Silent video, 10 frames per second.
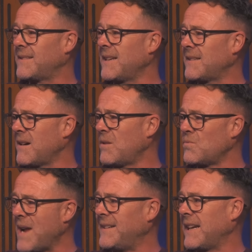The the
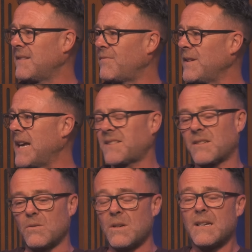whole Rangnick
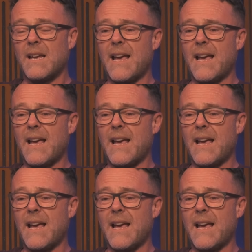fiasco.